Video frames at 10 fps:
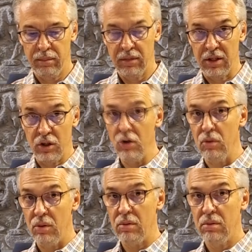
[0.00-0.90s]
That
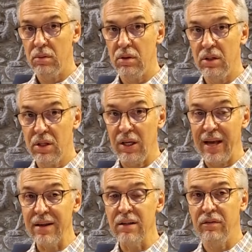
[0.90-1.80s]
you,
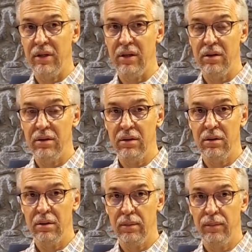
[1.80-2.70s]
collectively,
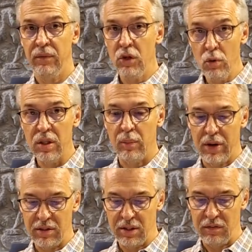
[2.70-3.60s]
you are the
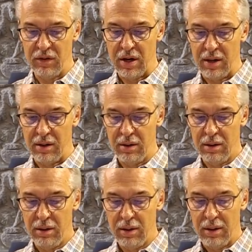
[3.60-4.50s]
presence of God.
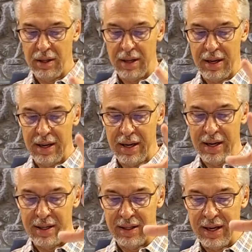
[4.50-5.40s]

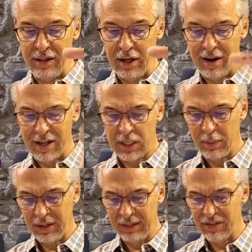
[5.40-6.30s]
And, and that God's
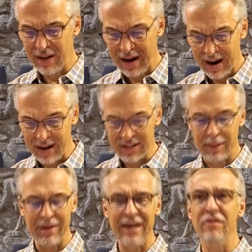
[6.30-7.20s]
Spirit lives in us.
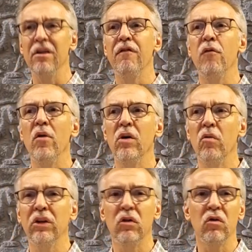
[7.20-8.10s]
I mean, even a four year
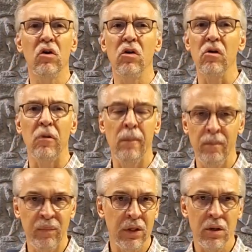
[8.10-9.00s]
old little
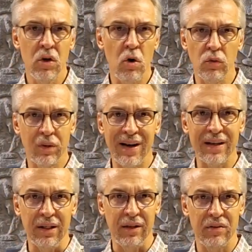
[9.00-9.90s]
girl knows where
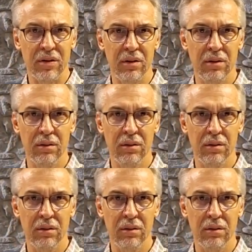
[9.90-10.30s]
God lives,